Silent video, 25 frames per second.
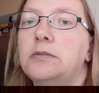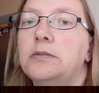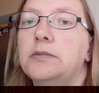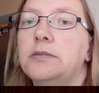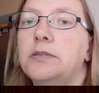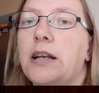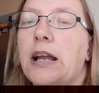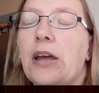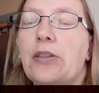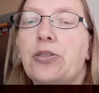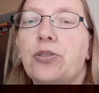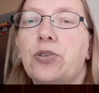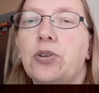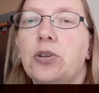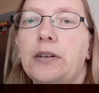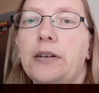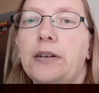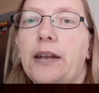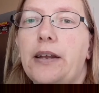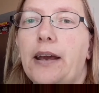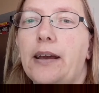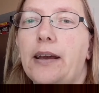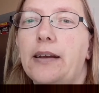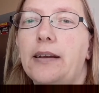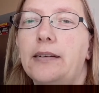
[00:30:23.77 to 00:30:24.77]
get through the
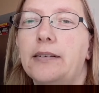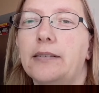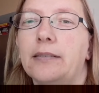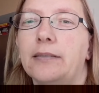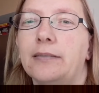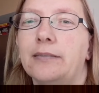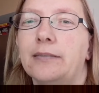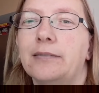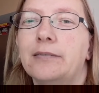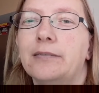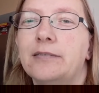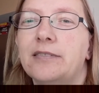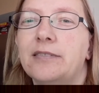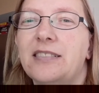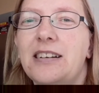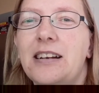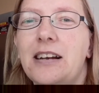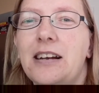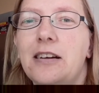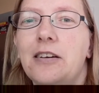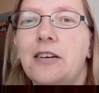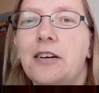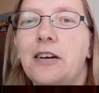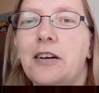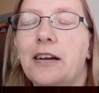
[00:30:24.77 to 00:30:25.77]
day, and
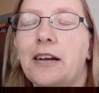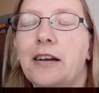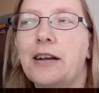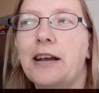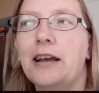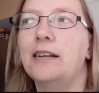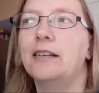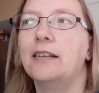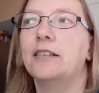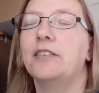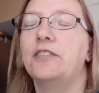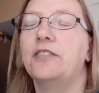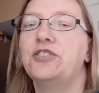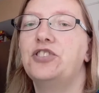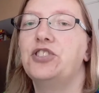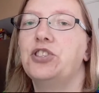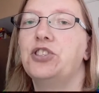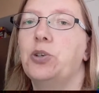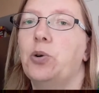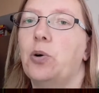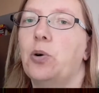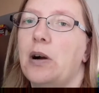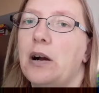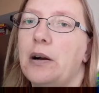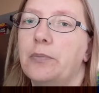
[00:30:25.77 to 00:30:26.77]
it kind of lifts you
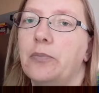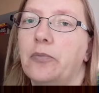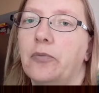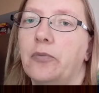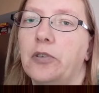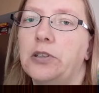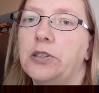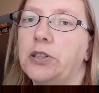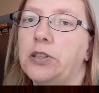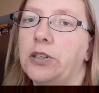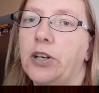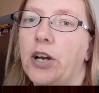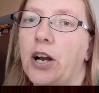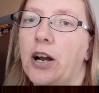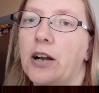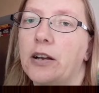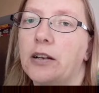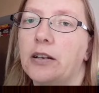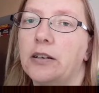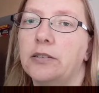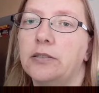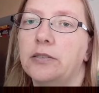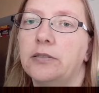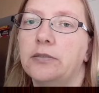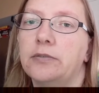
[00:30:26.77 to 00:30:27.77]
up when you're
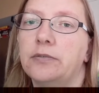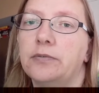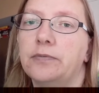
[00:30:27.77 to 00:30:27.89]
talking.